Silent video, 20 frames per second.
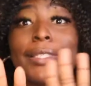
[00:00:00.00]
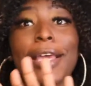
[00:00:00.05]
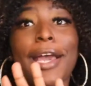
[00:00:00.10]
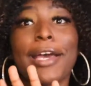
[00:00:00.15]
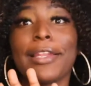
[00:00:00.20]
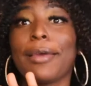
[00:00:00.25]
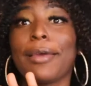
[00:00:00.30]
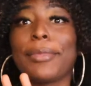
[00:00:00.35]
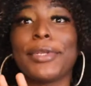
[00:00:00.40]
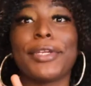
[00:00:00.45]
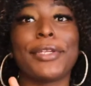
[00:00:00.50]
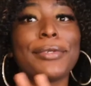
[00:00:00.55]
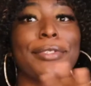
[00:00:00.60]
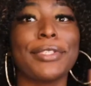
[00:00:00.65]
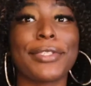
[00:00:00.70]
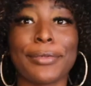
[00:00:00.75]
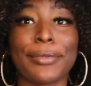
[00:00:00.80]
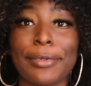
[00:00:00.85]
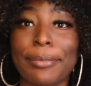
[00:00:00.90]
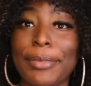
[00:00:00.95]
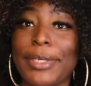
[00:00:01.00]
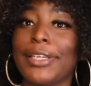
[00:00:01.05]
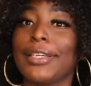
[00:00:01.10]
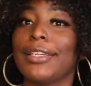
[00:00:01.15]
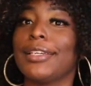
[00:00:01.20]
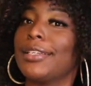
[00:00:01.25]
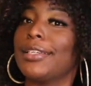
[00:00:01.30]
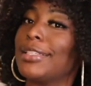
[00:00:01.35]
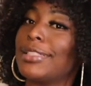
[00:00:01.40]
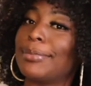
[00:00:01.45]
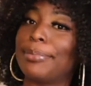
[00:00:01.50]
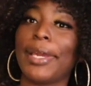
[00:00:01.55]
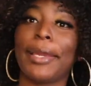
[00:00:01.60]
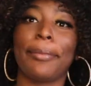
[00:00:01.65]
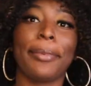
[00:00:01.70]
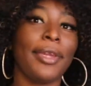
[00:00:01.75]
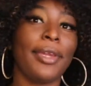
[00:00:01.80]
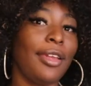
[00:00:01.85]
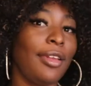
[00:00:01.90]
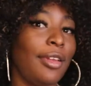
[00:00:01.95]
all I'm gonna do to it, because
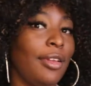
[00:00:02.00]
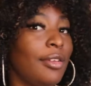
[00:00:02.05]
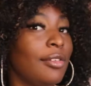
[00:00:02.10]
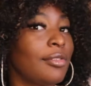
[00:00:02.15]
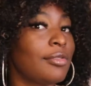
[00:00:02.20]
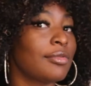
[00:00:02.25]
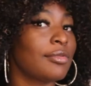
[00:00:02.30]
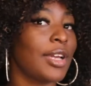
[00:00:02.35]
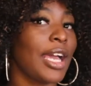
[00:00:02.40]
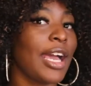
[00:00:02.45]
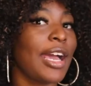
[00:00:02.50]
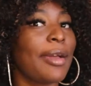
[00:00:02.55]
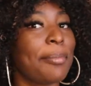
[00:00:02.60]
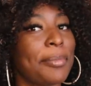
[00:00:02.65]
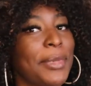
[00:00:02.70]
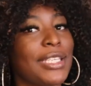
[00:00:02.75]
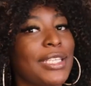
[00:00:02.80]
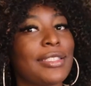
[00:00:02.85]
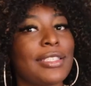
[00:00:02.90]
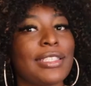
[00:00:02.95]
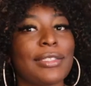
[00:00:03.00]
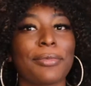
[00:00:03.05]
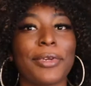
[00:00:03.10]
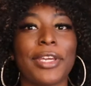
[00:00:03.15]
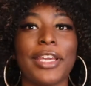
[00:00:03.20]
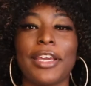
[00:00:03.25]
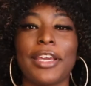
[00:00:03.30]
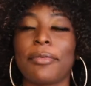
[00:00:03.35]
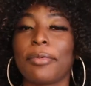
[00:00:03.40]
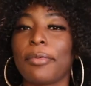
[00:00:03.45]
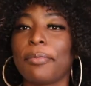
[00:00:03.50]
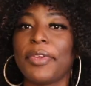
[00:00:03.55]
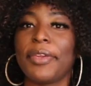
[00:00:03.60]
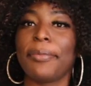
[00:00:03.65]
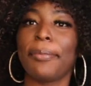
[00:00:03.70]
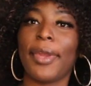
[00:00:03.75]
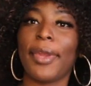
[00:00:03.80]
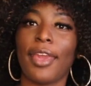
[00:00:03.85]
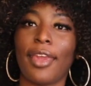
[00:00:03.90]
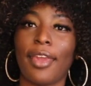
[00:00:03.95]
baby, I messed this wig up and be
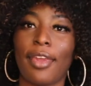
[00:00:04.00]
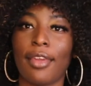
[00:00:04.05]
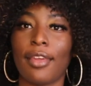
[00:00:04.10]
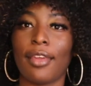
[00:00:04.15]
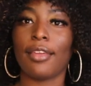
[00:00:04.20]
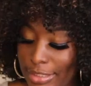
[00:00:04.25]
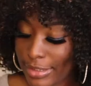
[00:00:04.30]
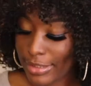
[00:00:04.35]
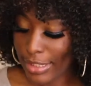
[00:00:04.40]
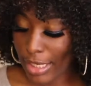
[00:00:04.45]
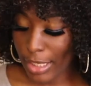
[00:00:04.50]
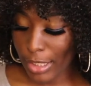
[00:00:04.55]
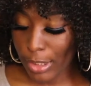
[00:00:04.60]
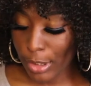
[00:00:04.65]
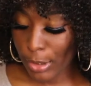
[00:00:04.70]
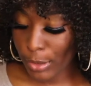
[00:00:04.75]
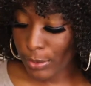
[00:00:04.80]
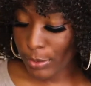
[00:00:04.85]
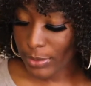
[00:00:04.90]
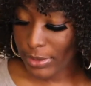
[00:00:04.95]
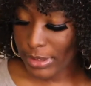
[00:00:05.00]
mad. So